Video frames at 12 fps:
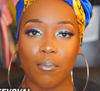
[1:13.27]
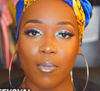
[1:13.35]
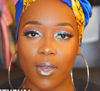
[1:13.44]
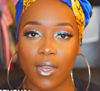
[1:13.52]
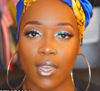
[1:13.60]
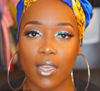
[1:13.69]

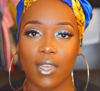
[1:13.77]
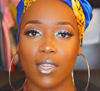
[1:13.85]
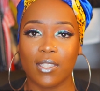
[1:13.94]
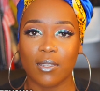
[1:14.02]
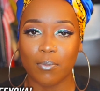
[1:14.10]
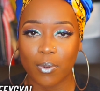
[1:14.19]
But
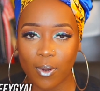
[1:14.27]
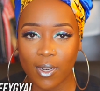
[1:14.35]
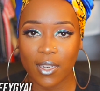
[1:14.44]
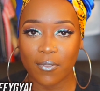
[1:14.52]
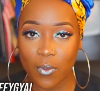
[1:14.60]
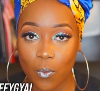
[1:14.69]
it's
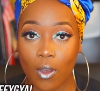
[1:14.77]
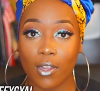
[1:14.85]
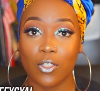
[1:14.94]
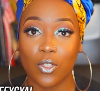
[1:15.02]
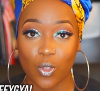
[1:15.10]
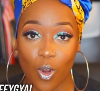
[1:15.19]
important, if you
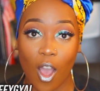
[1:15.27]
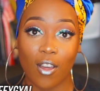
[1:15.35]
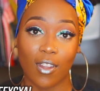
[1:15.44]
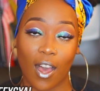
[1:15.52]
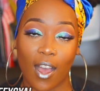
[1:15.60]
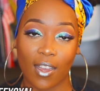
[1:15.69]
want
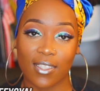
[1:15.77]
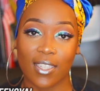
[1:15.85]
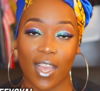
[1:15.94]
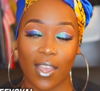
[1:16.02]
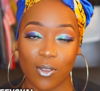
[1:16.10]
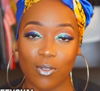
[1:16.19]
strong locks,
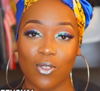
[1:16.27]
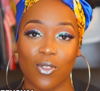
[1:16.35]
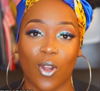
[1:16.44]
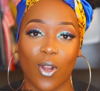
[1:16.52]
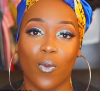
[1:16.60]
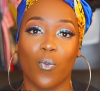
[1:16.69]
that you
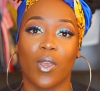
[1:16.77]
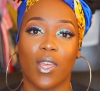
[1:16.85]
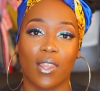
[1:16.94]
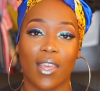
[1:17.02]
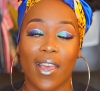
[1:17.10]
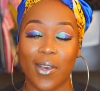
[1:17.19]
start
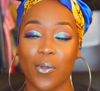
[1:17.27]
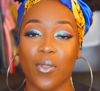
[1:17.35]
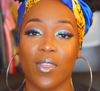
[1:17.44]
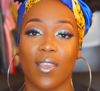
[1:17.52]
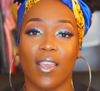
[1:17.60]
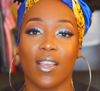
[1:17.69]
with
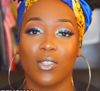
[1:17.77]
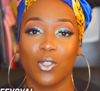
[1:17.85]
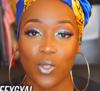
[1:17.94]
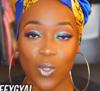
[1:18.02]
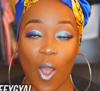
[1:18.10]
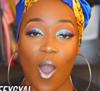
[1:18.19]
healthy,
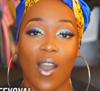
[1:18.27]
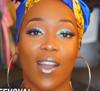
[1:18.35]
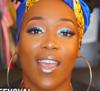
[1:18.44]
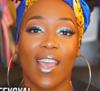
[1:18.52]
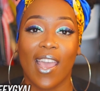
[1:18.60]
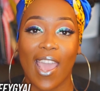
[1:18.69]

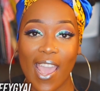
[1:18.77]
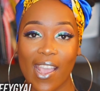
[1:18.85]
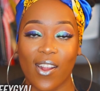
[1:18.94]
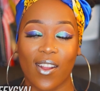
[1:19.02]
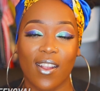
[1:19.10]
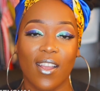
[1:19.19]
strong
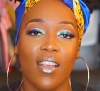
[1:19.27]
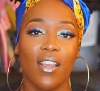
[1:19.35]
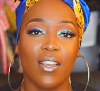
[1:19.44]
hair.